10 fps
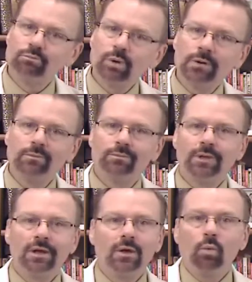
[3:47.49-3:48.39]
Well,
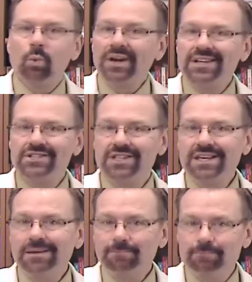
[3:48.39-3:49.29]
what is
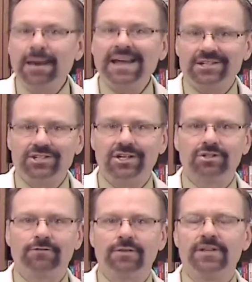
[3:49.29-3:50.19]
the
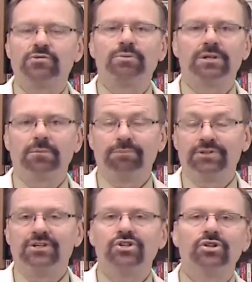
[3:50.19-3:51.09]
basis for this
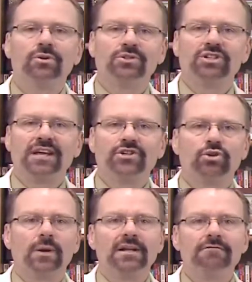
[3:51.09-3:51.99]
position on
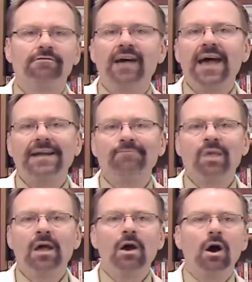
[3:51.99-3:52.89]
saturated fat?
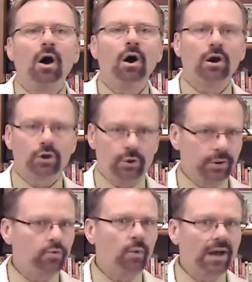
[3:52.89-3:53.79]
Are
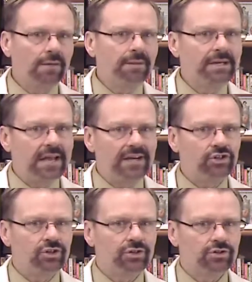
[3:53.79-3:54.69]
current
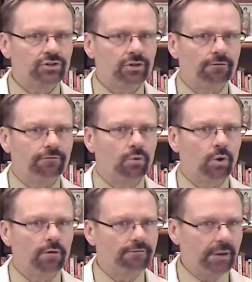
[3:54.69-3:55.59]
recommendations
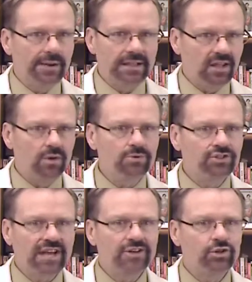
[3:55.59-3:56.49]
for very low
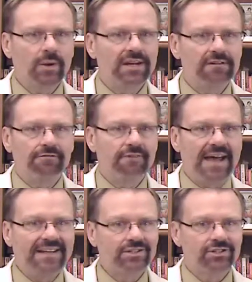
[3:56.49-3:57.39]
saturated
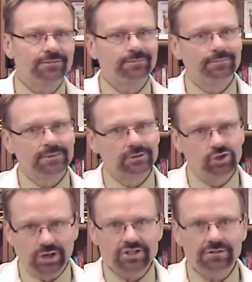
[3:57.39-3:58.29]
fats
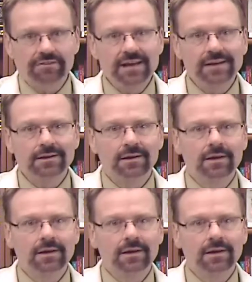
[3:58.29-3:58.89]
justified?